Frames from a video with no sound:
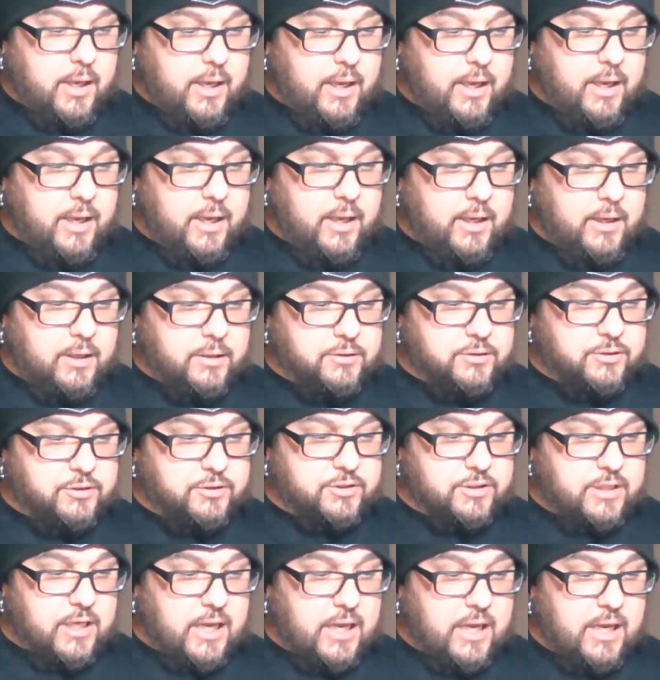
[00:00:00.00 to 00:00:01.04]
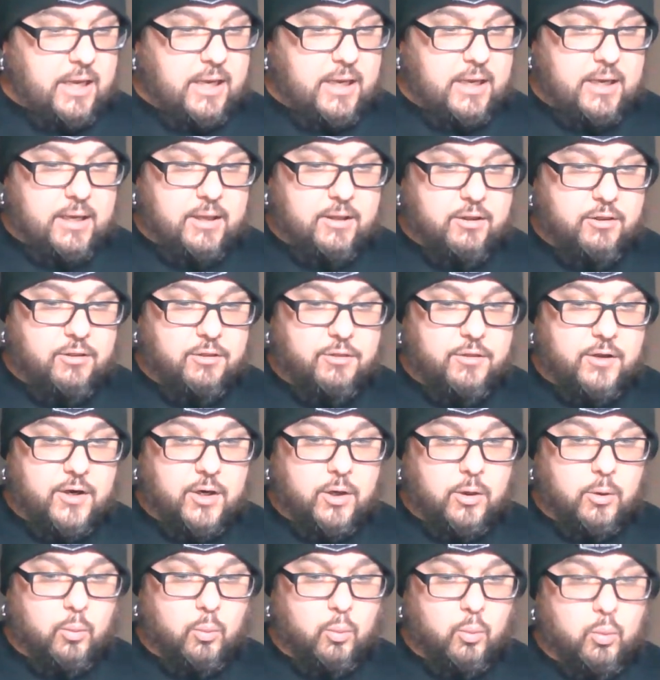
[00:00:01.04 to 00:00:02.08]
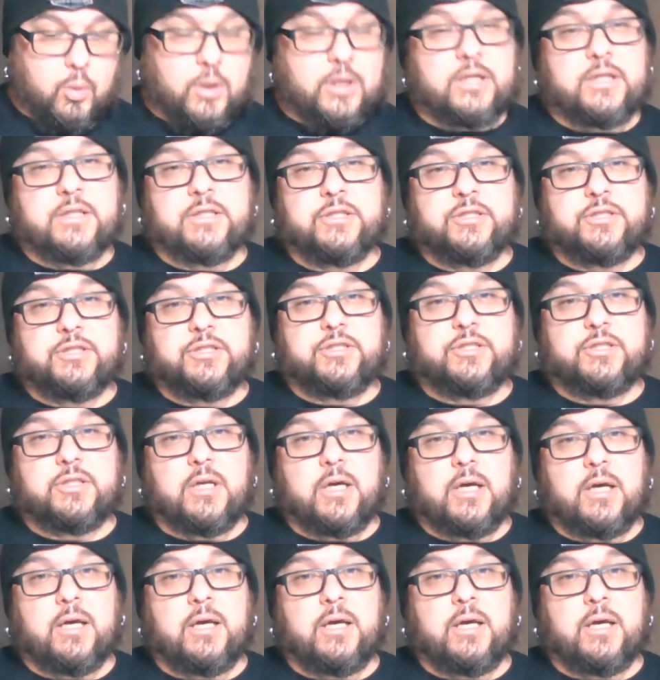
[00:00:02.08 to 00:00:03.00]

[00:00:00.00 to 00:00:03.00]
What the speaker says: and there was